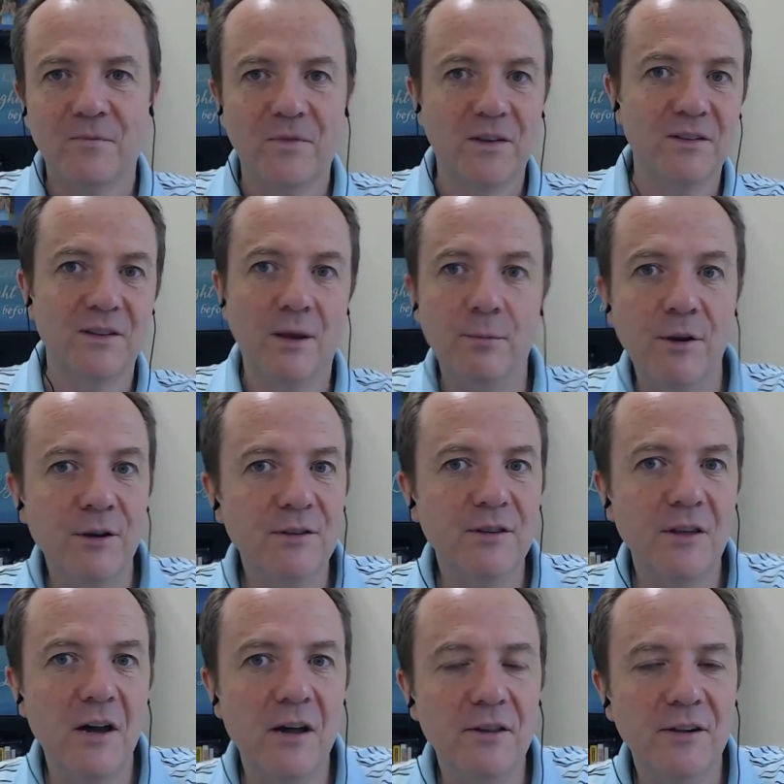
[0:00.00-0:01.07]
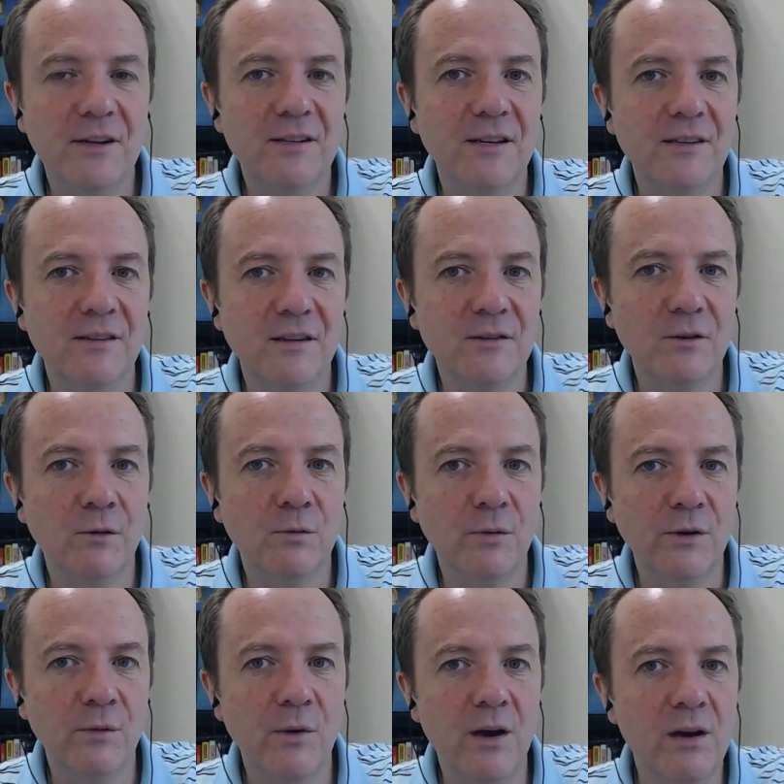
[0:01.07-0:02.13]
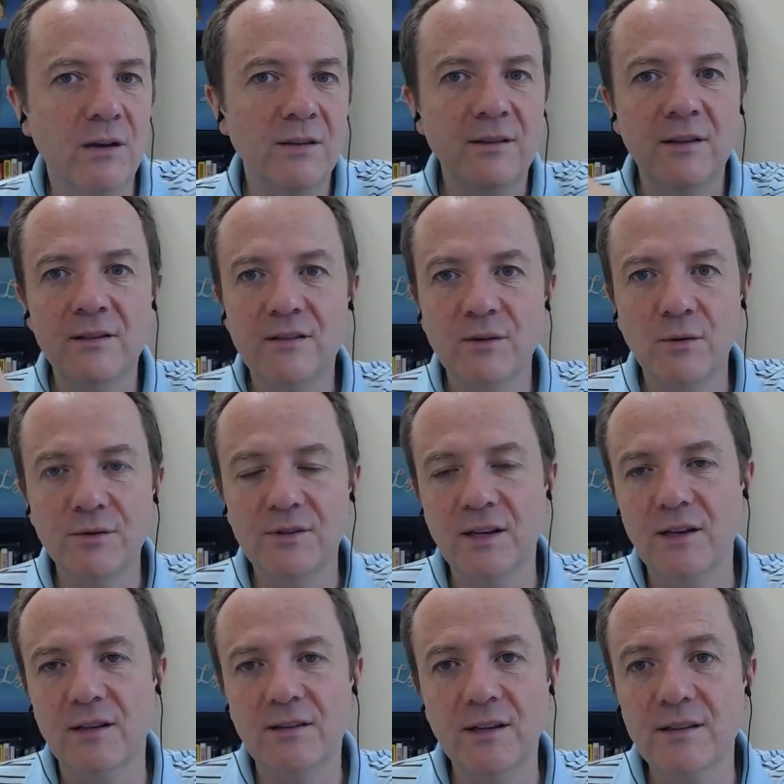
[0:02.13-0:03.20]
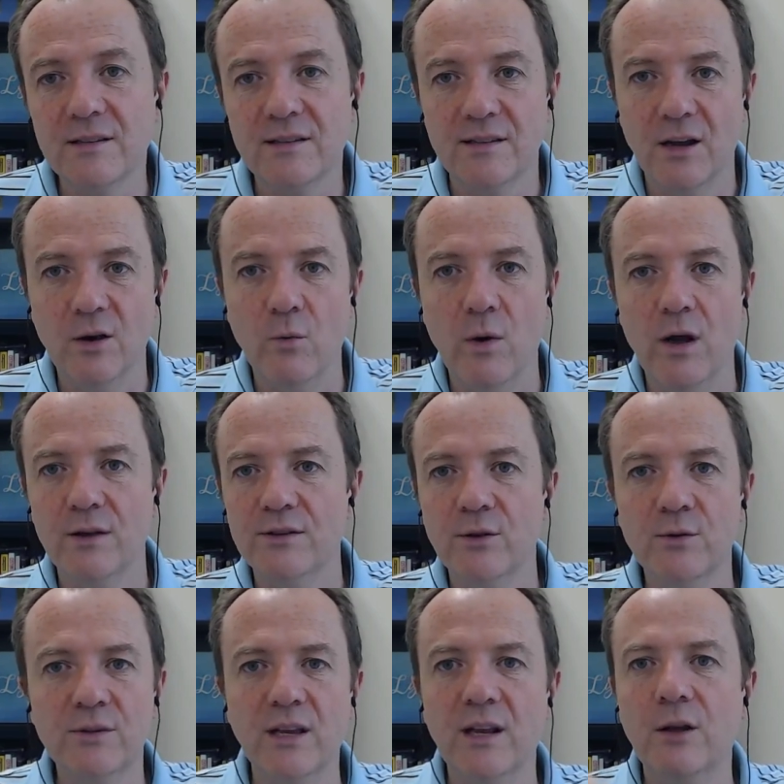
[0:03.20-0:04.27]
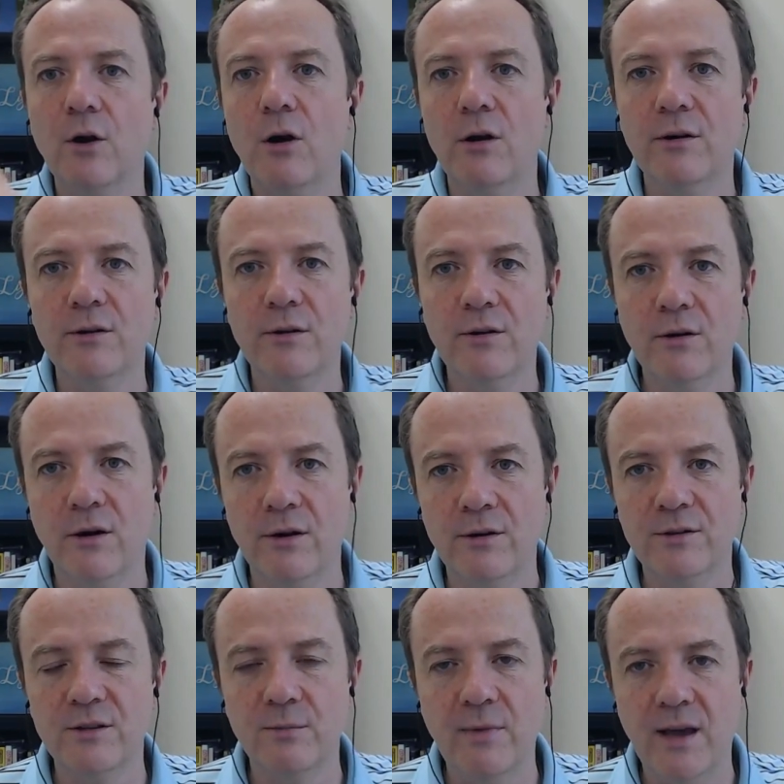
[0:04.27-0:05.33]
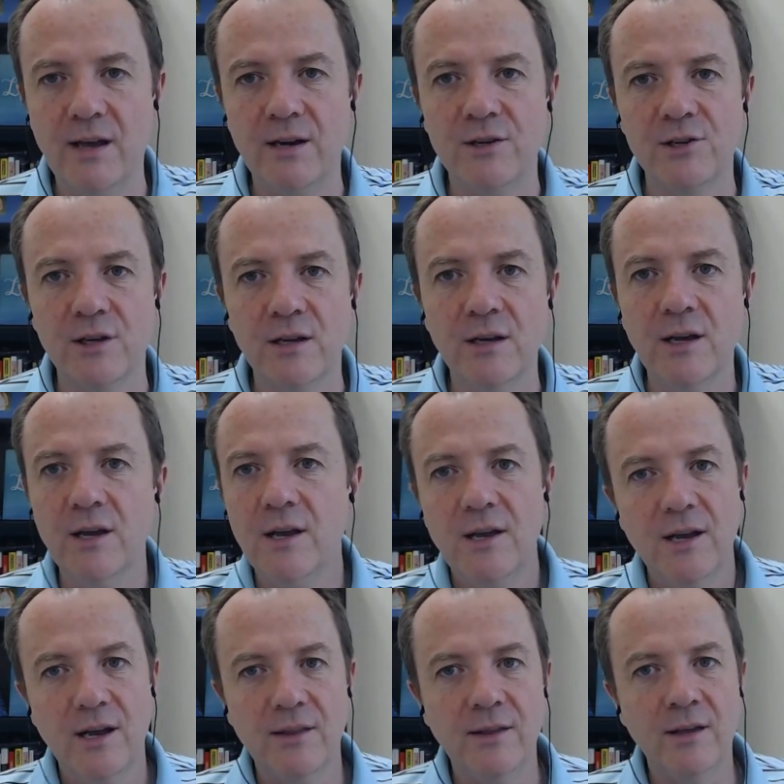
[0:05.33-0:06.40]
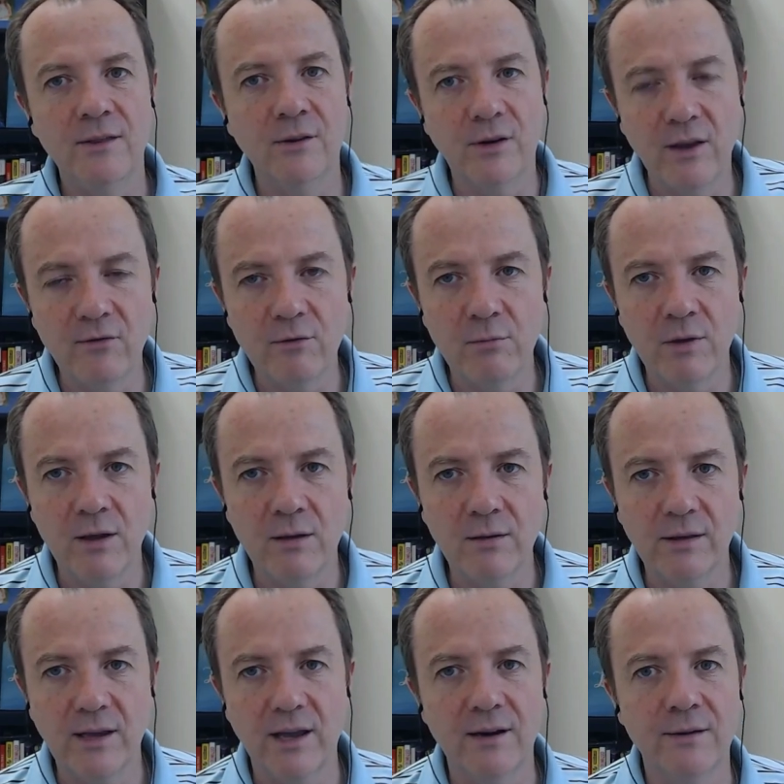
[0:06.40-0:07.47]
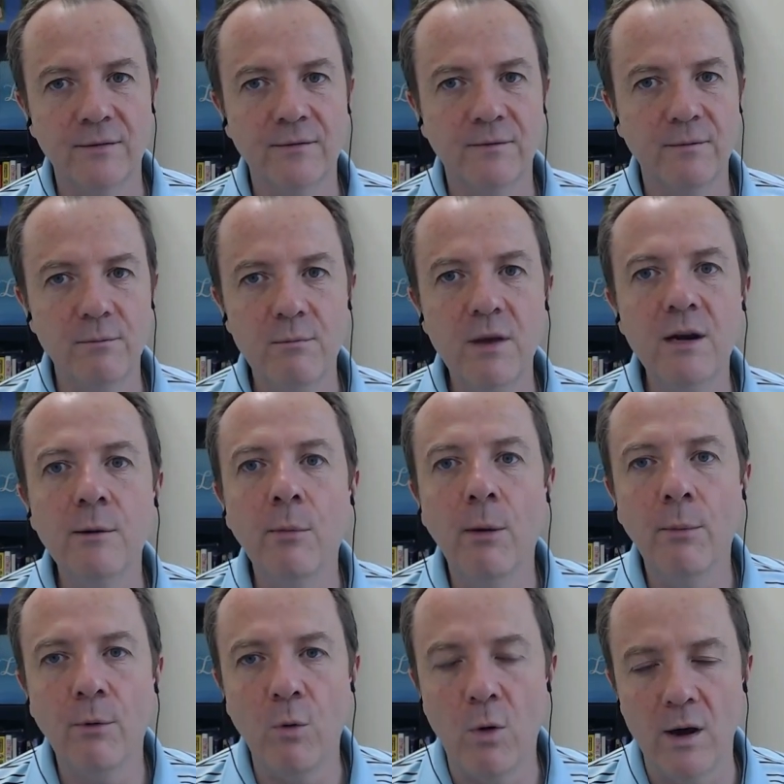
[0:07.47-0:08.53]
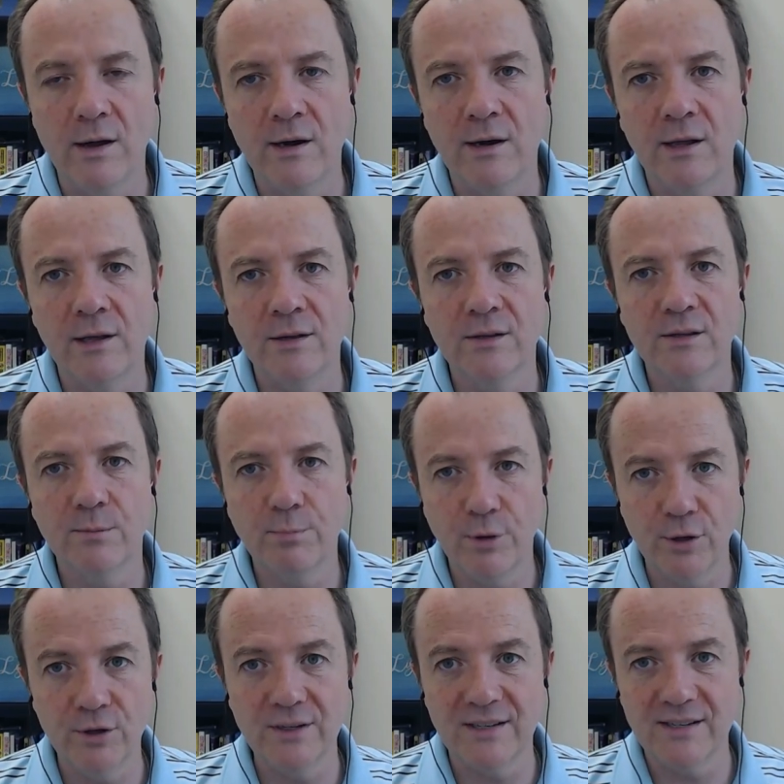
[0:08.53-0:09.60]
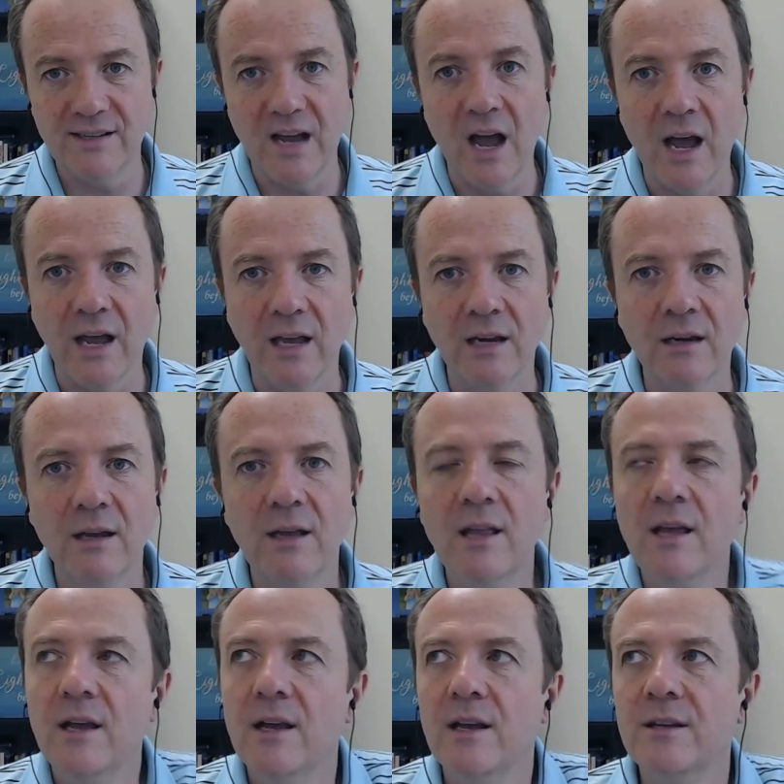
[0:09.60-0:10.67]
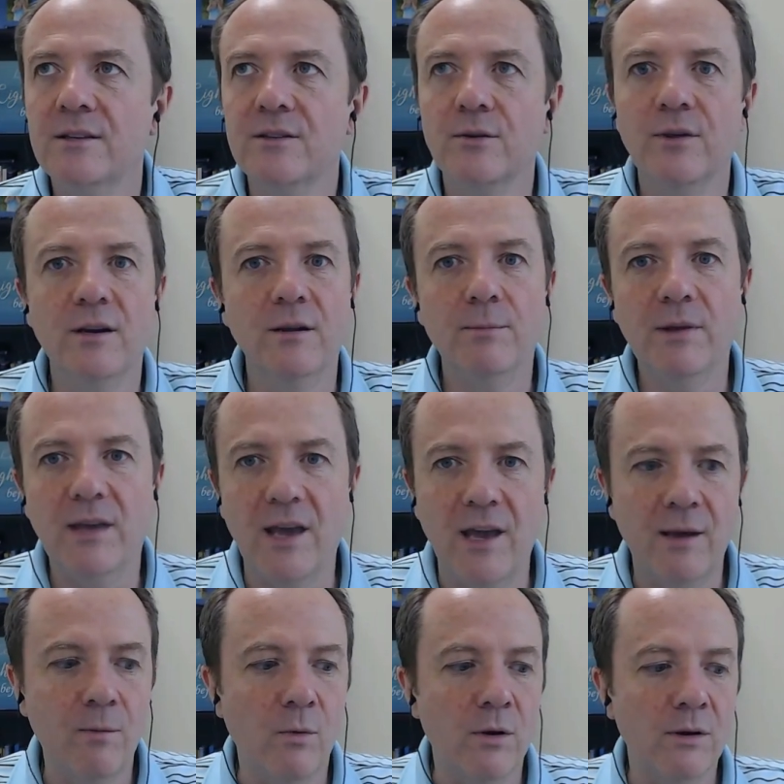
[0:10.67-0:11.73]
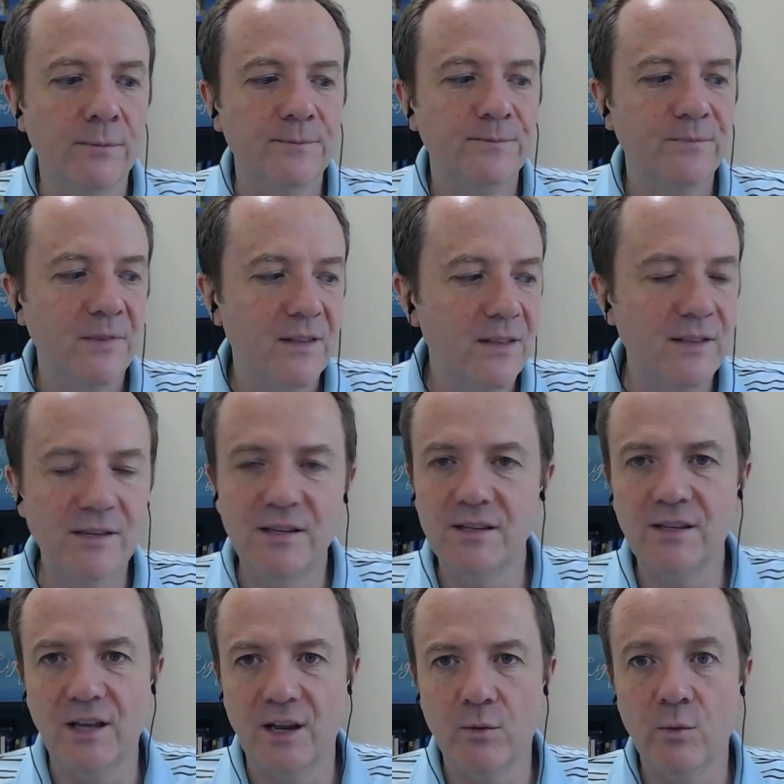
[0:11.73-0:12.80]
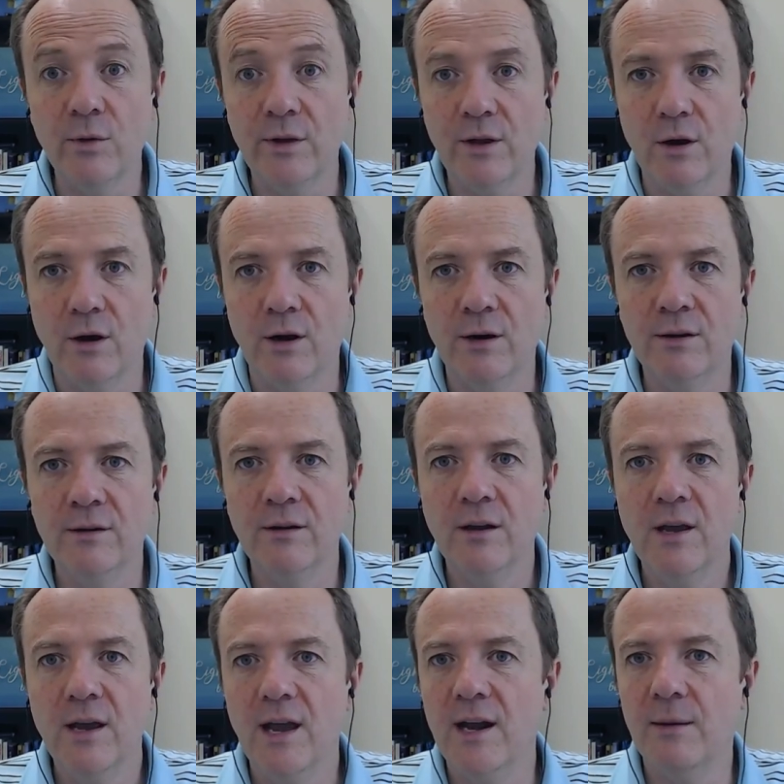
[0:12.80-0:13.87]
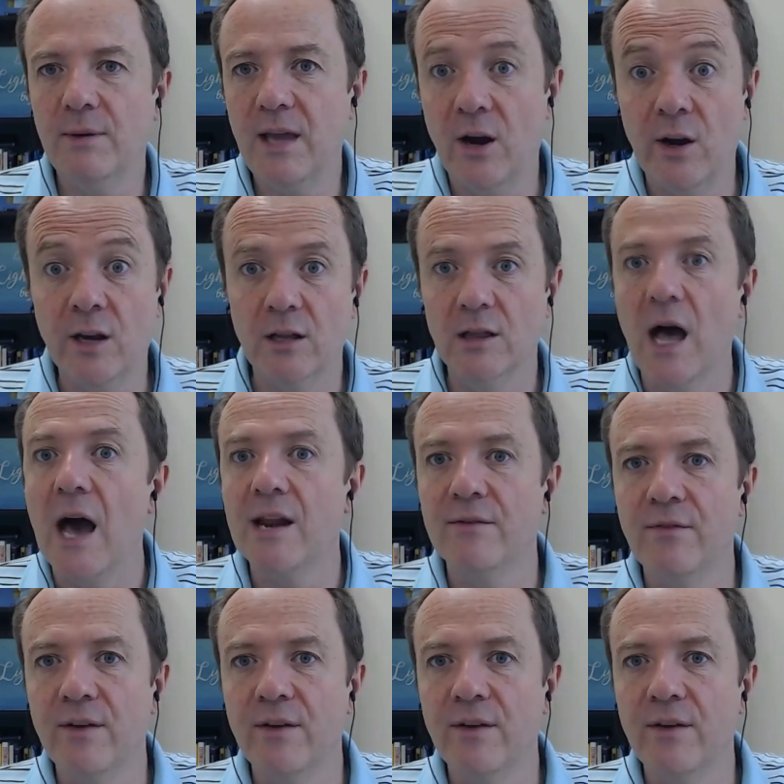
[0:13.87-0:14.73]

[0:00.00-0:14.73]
some years of the holiday season, they sold really well, and then sold di- didn't sell well. So it was getting harder and harder to manage it. And then they're giving me kind of minimum quantities per design. And so then it became, well, this is getting really hard, and I'm carrying a lot of